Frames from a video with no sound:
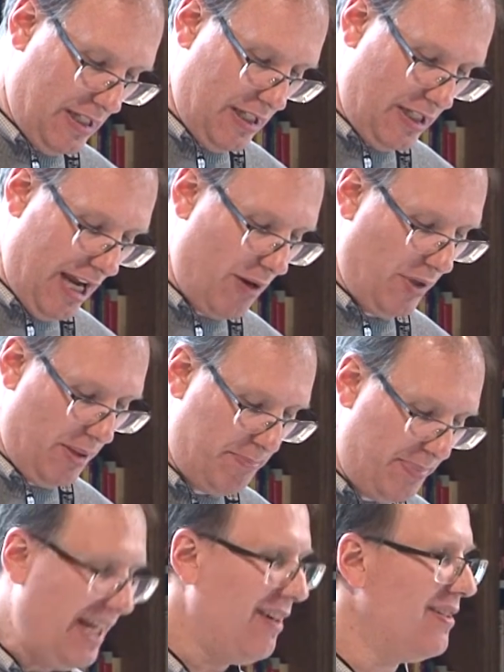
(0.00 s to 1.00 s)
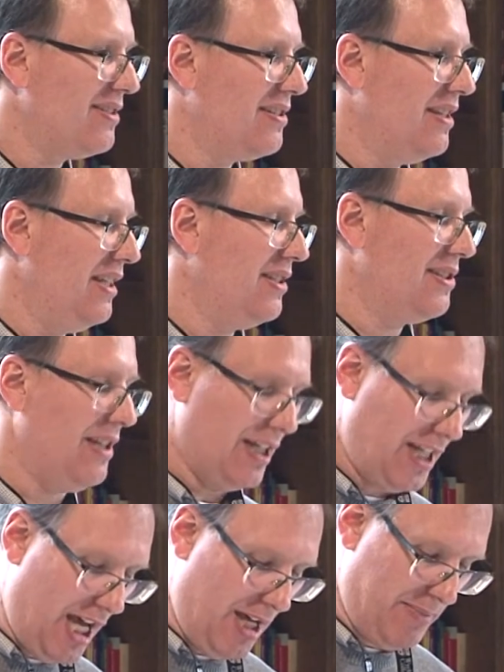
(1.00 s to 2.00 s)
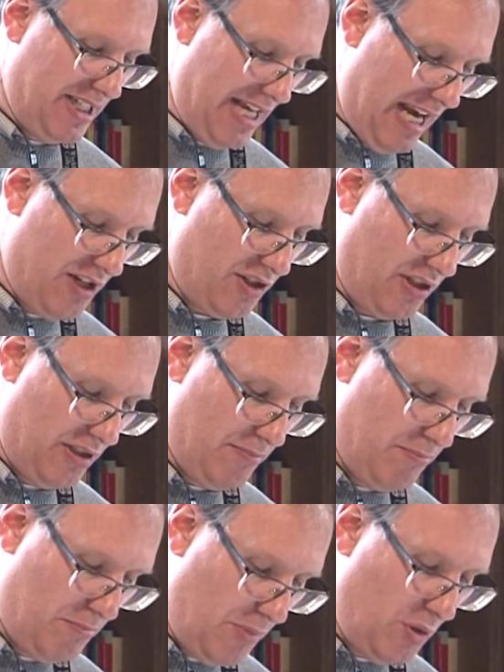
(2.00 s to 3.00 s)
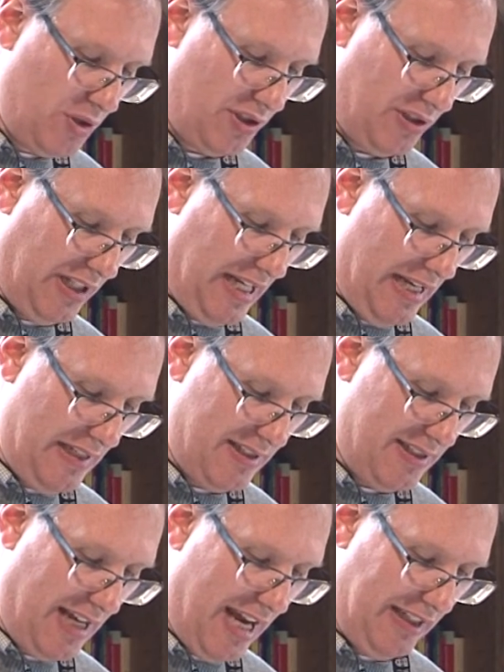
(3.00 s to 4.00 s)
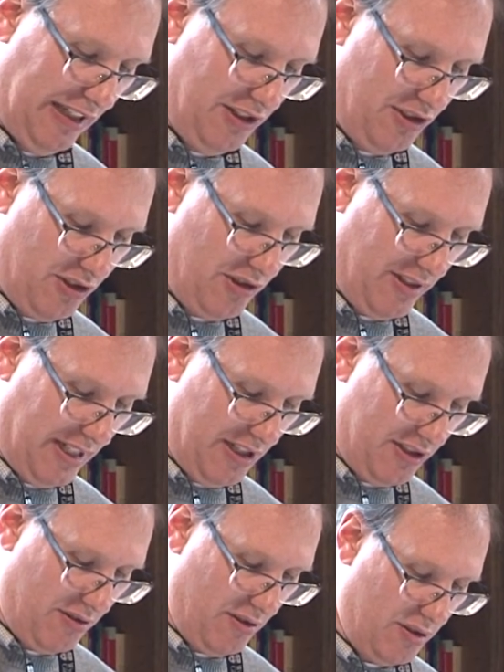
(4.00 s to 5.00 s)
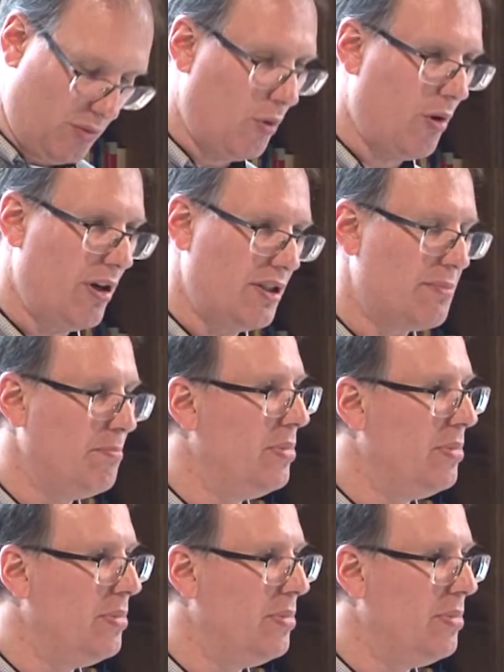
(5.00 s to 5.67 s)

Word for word: Yahweh bears this accommodation mostly in silence during Israel's wars,